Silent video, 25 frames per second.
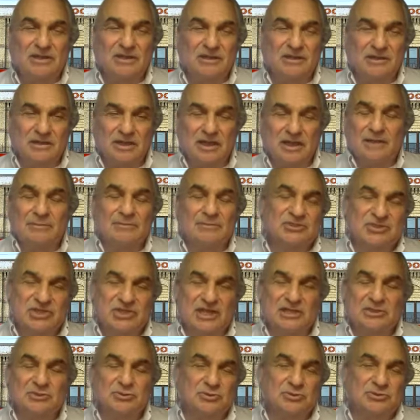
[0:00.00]
climate
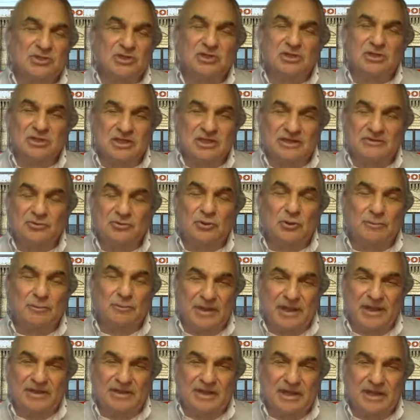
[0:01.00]
change was going to lead to a
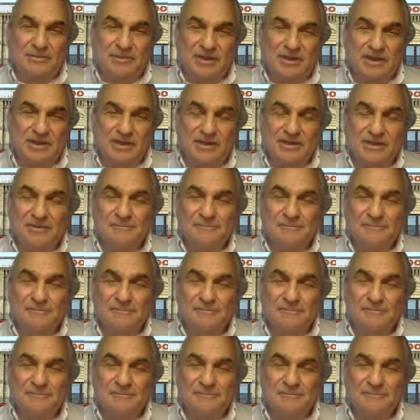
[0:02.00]
pandemic,